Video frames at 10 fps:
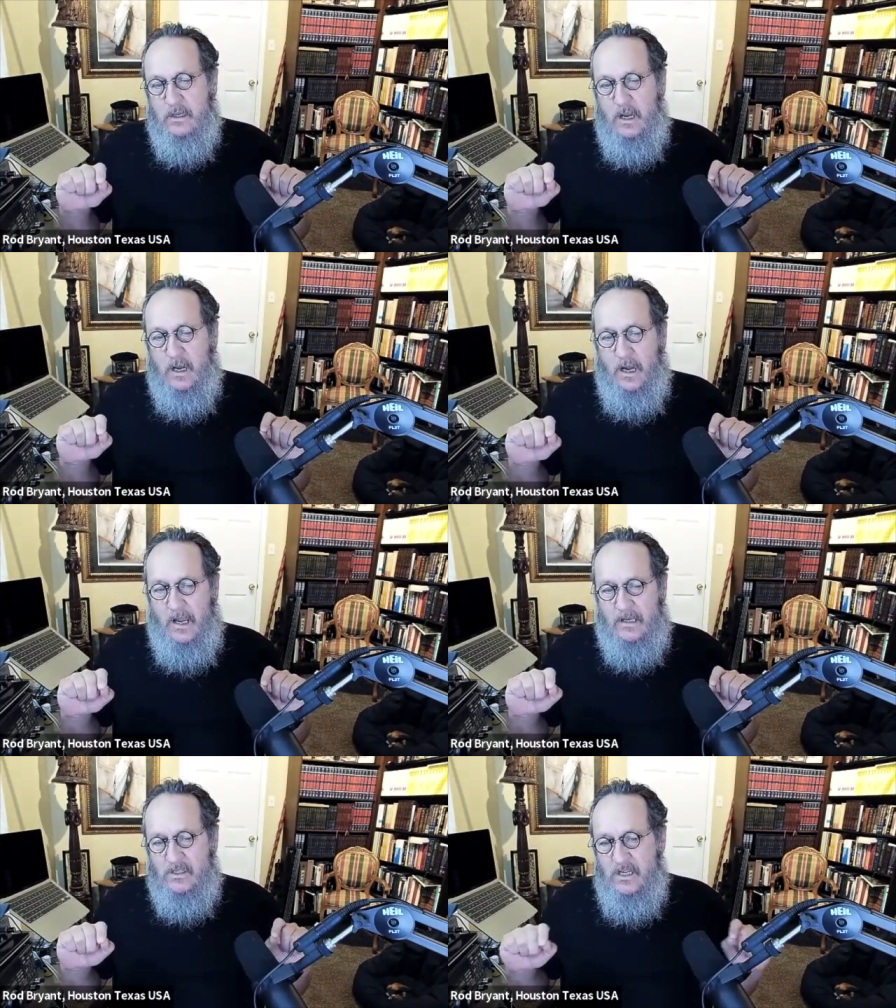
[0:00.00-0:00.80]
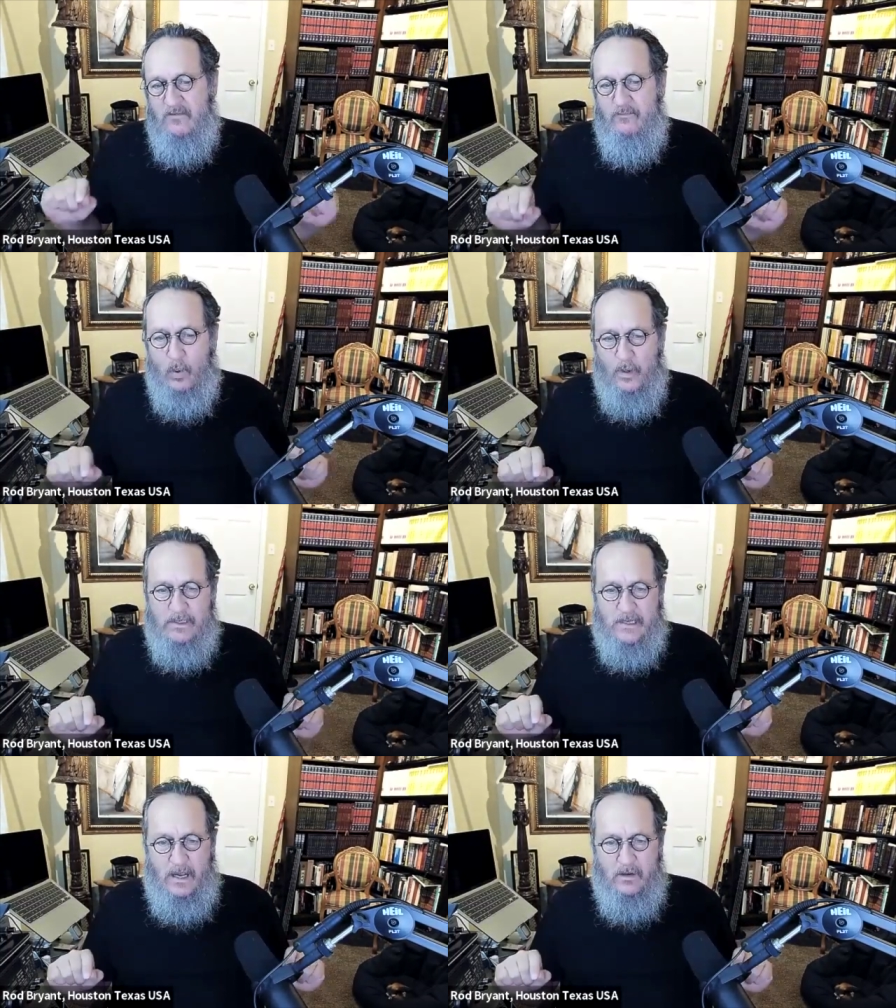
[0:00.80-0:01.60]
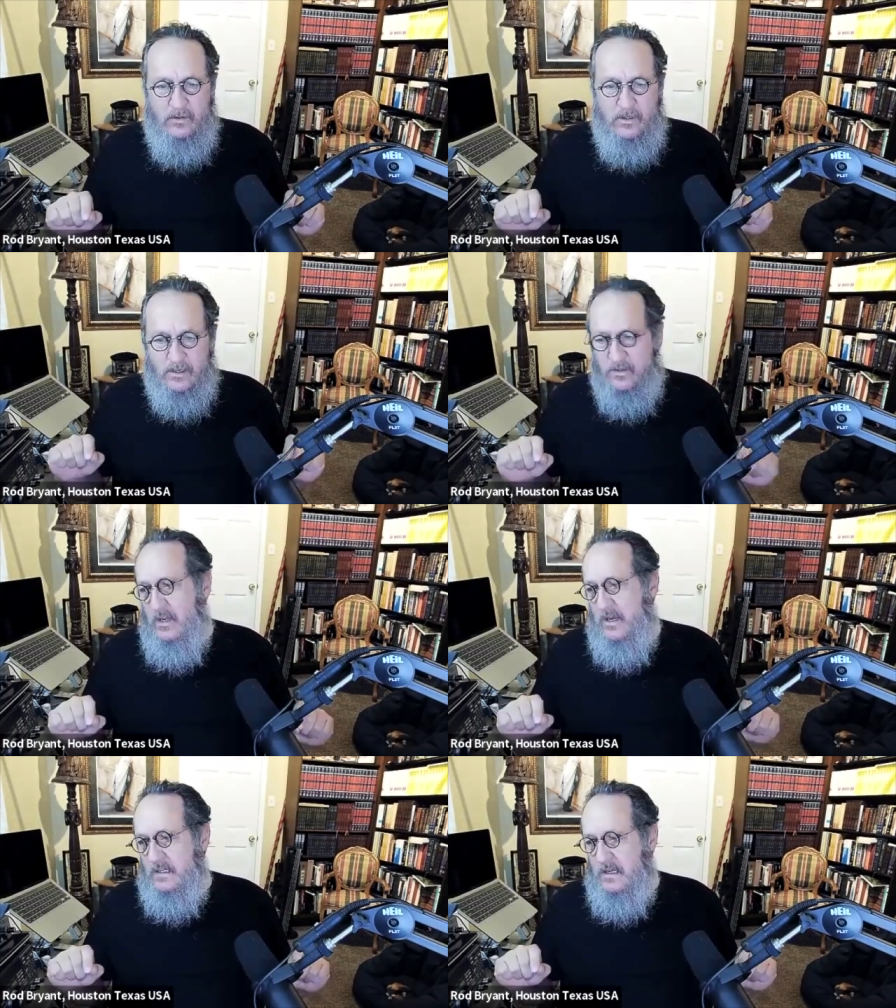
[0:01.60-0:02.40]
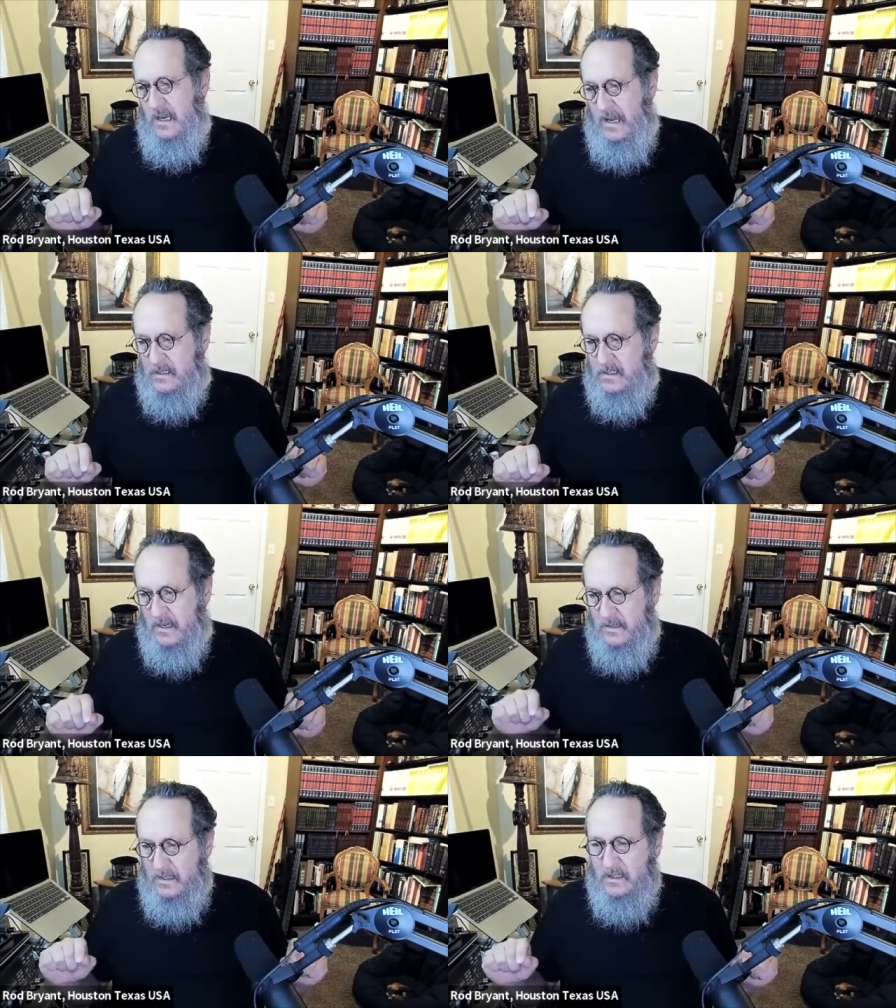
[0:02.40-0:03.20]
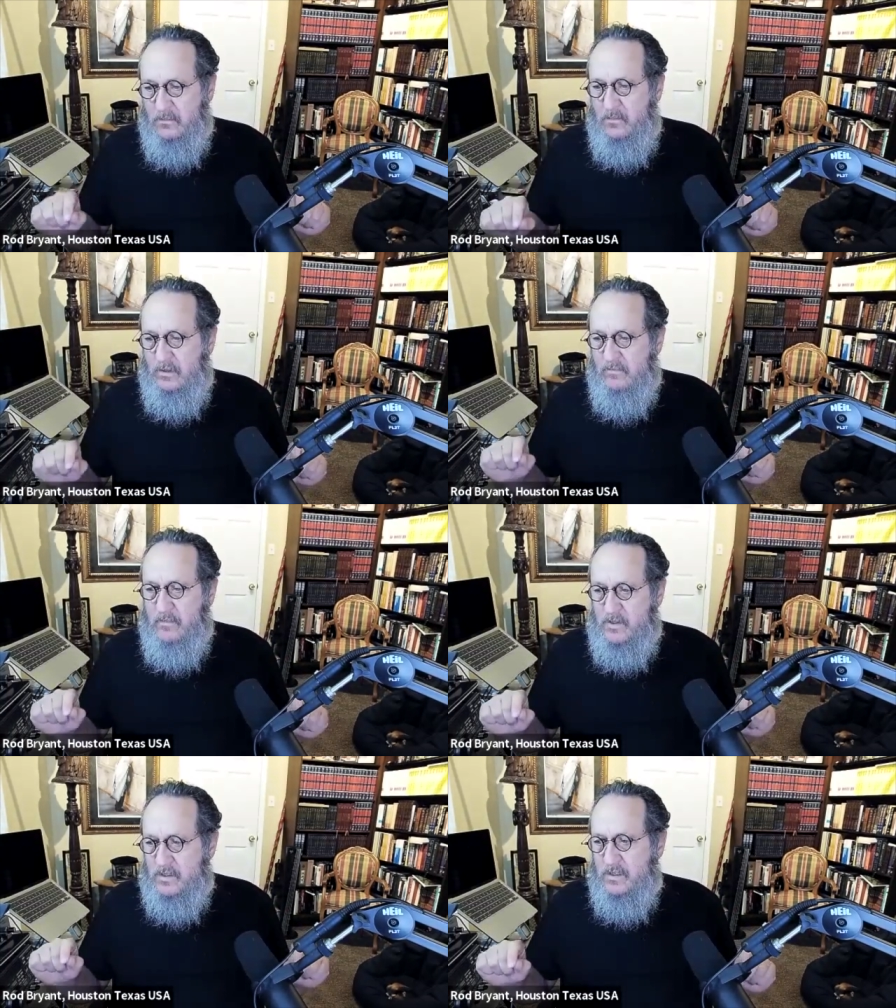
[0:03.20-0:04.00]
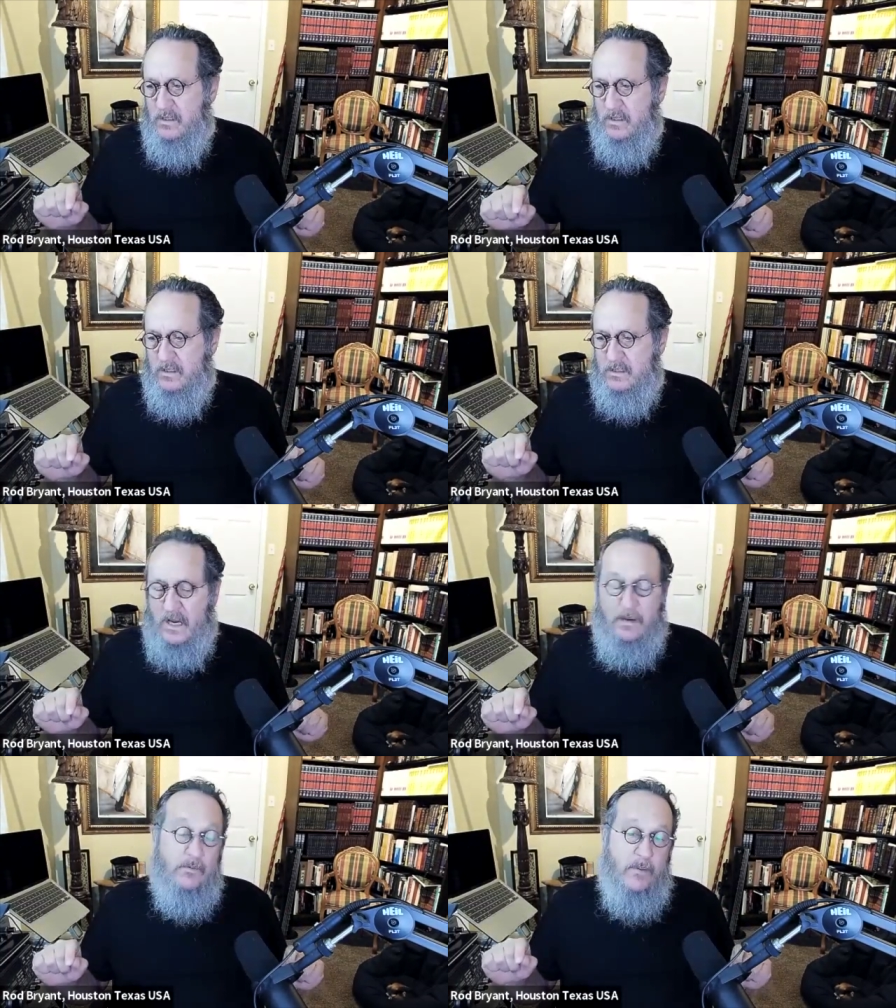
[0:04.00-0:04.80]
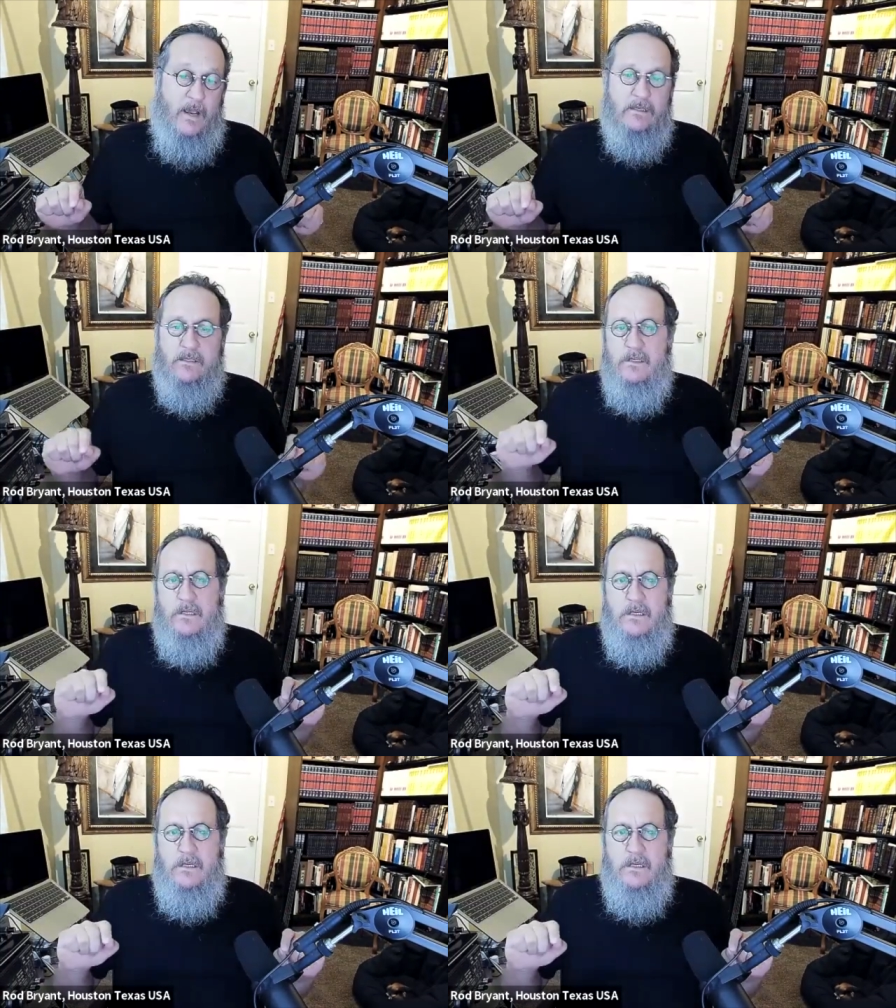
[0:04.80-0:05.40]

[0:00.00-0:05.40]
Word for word: uh, as Steve pointed out yesterday in class, and I think that we've mentioned it in times past,